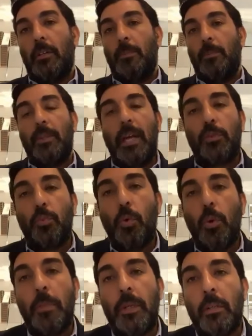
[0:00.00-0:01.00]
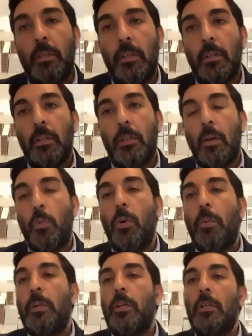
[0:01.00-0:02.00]
But that woman, a
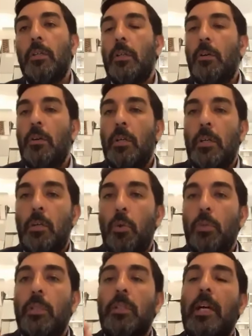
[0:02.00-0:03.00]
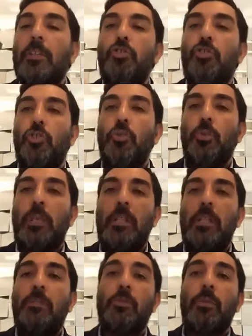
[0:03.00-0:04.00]
woman, a, uh, a, uh, an Orthodox Jew that
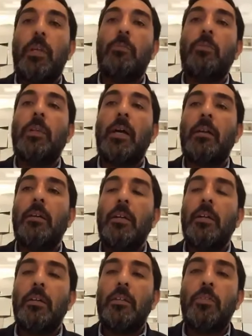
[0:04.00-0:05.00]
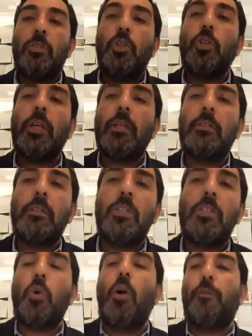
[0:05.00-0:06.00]
lives with Emunah, took it that
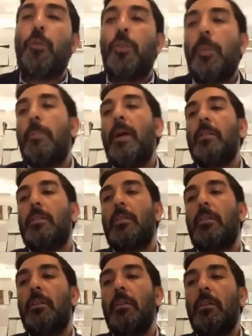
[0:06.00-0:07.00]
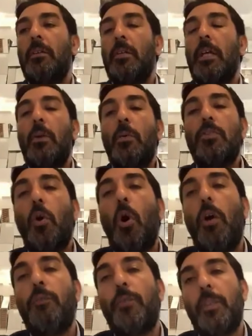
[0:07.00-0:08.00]
it's all for the best. It was
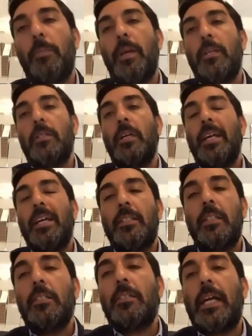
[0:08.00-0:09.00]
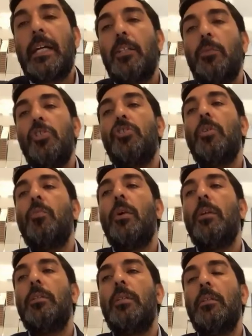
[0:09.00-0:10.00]
all for the best. And it's exactly what Hashem
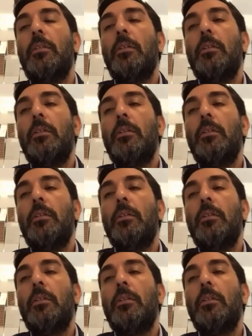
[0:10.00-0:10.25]
wanted.